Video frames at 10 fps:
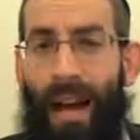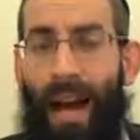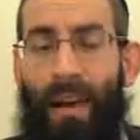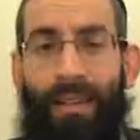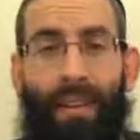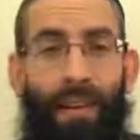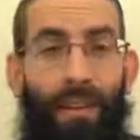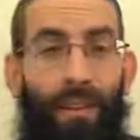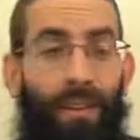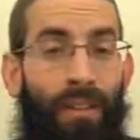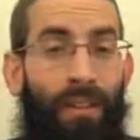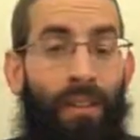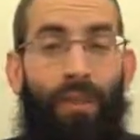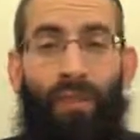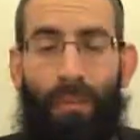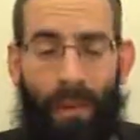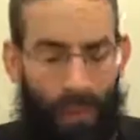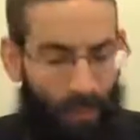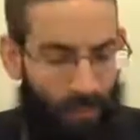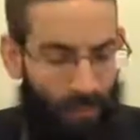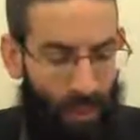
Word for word: And they'll conclude from there.